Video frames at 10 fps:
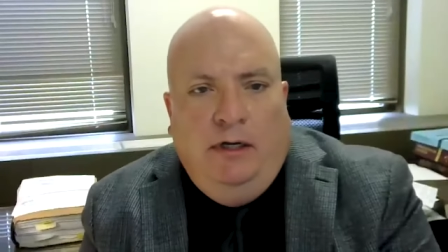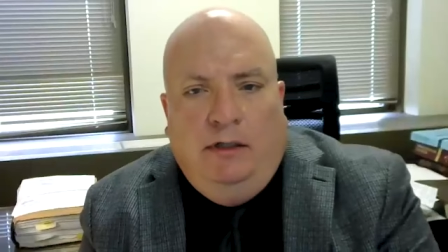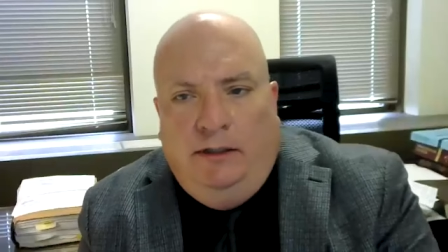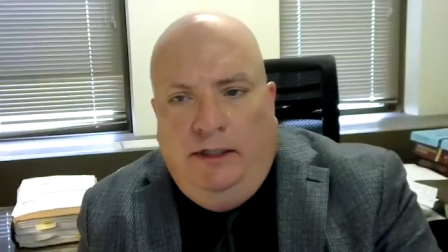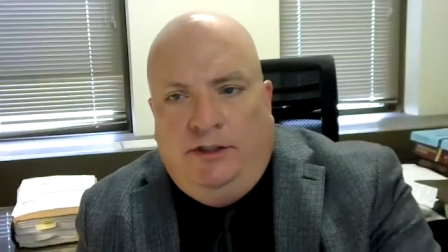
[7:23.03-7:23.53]

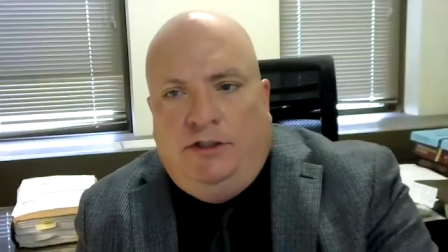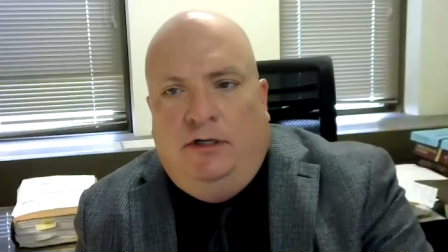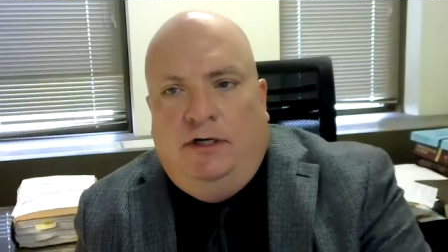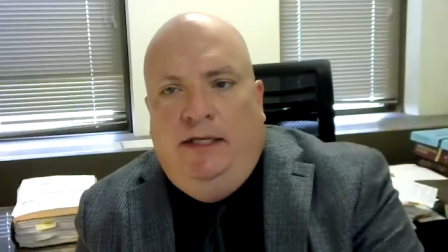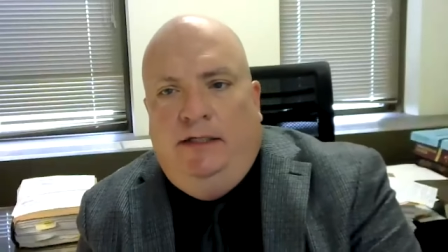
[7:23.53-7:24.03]
Let's
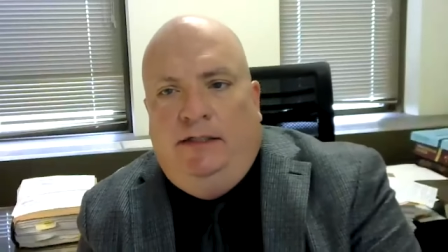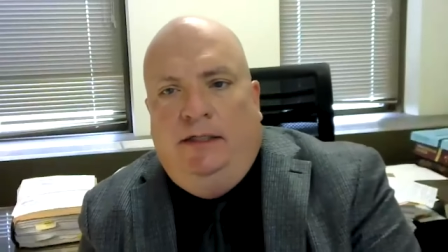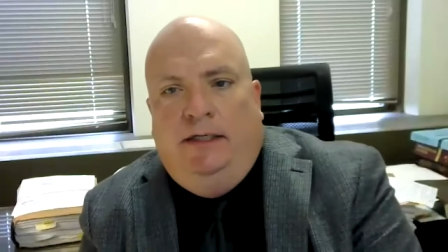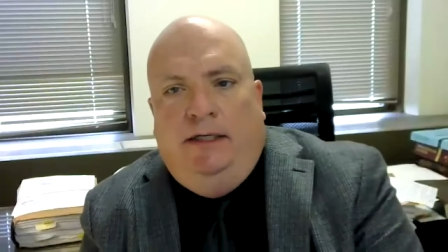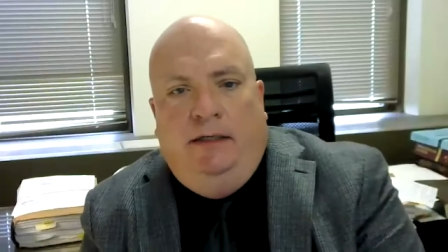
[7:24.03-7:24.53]
try this
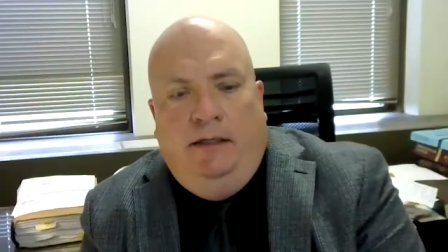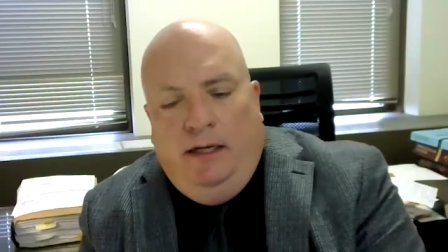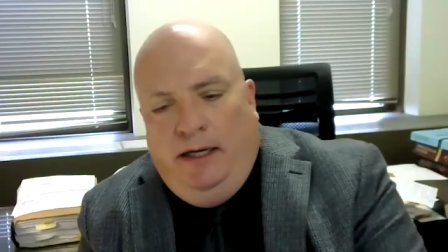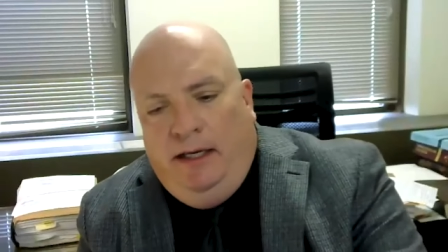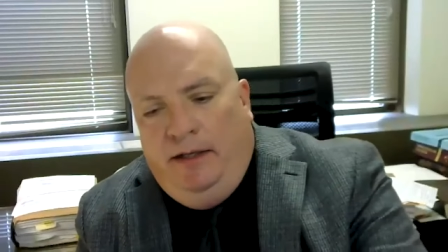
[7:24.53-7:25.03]
again.
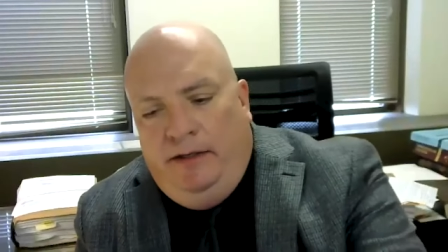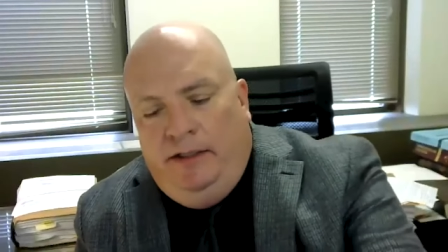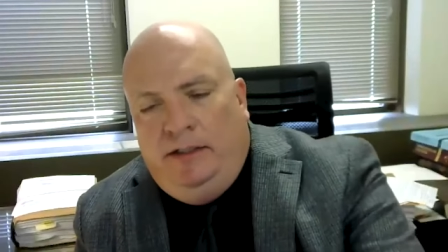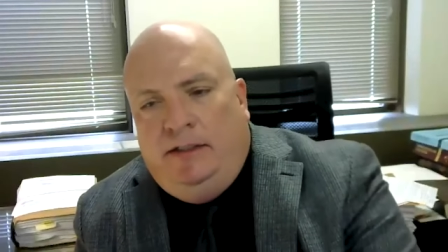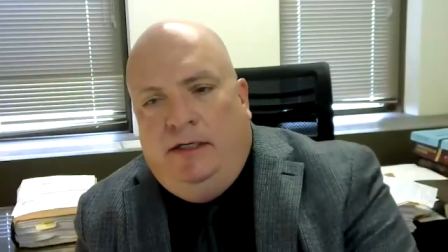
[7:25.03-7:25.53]
And
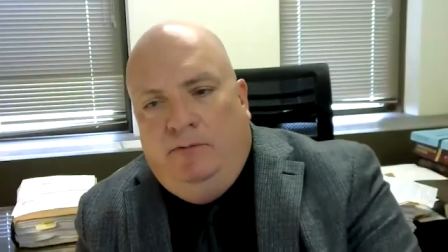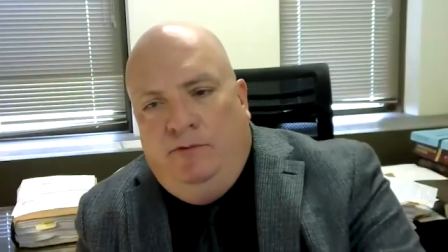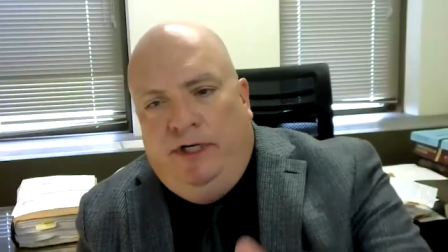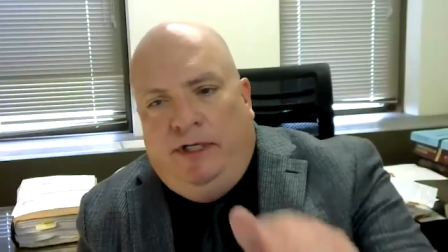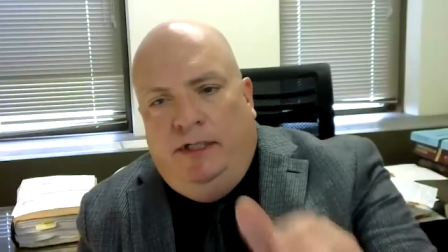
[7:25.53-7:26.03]
this time
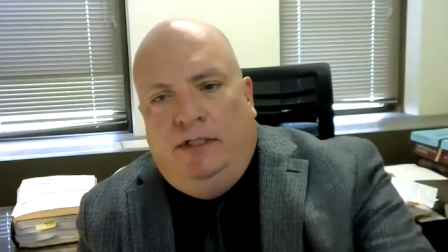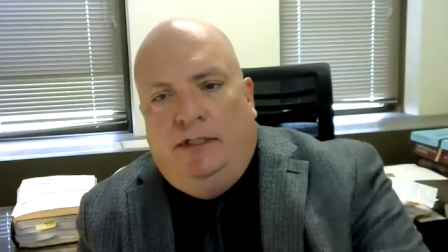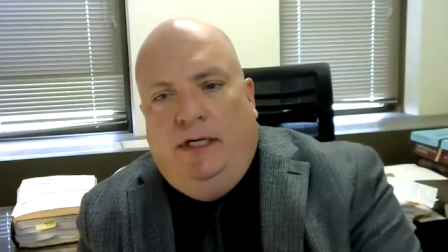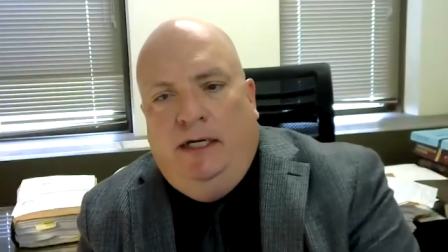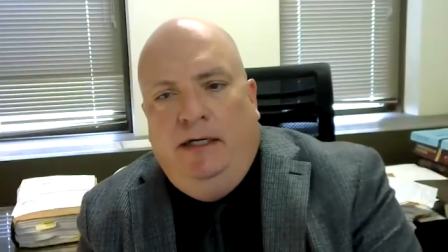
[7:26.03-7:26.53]
we can
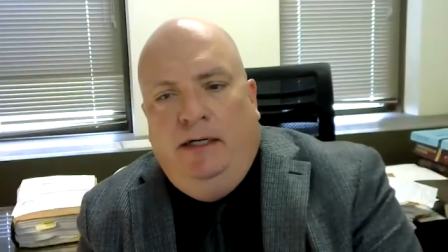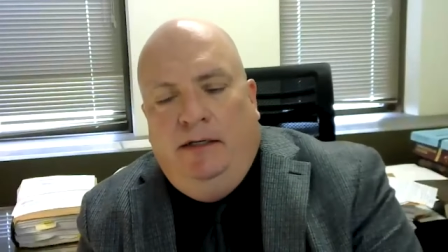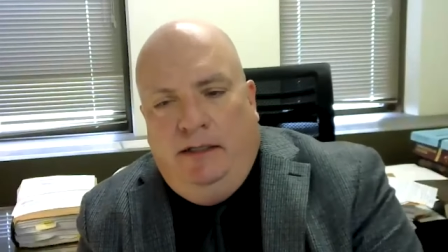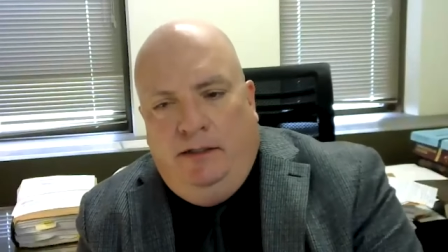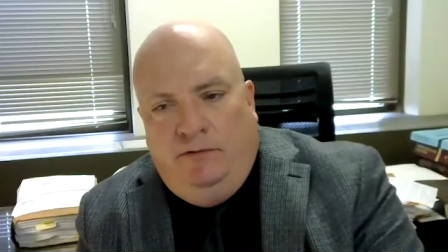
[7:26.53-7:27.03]
say
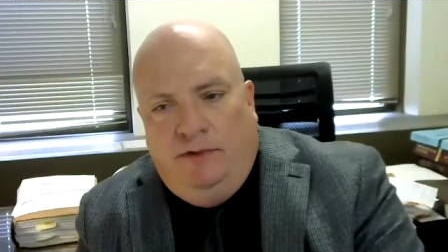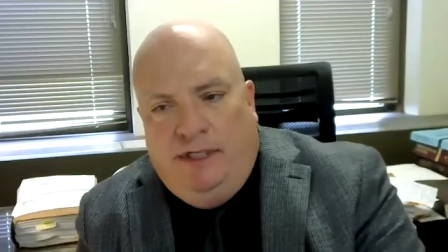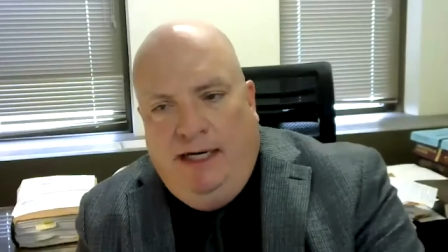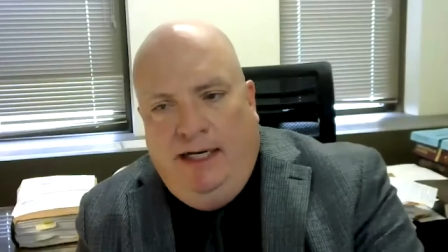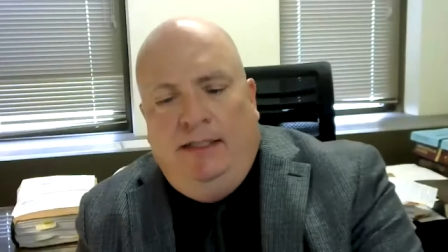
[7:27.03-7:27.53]
that it was
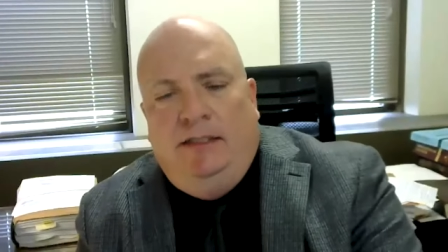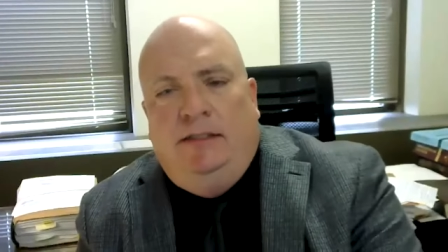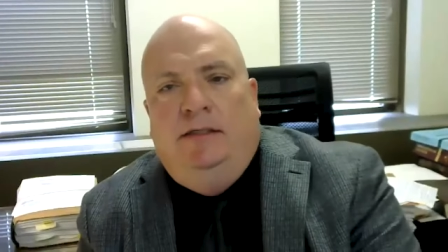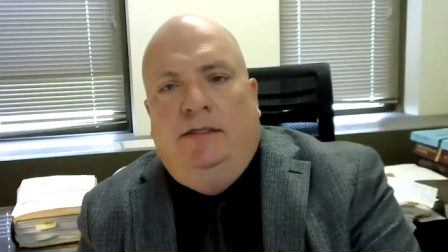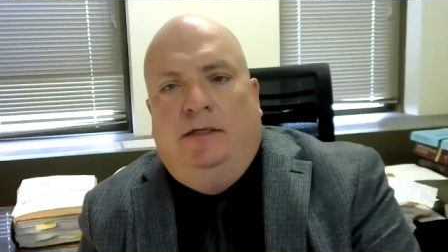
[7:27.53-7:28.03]

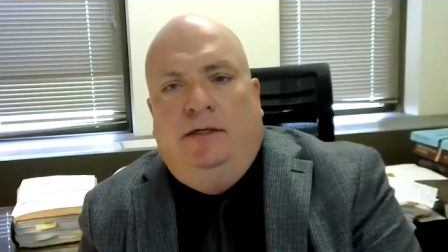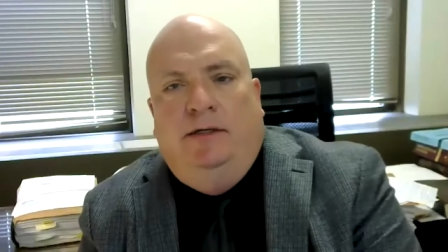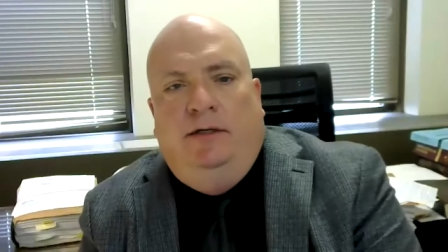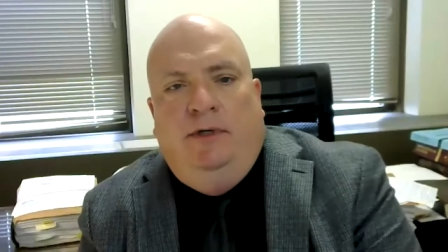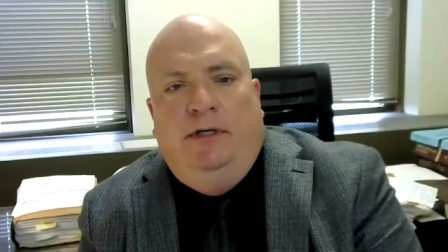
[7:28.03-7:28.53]
Hansen's
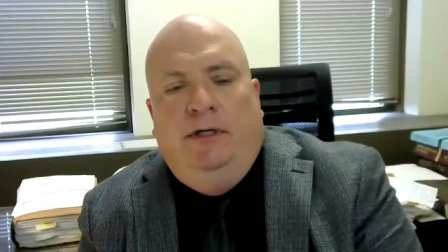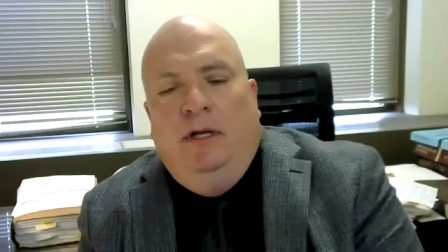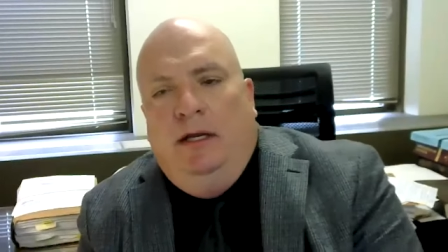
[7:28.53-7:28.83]
argument.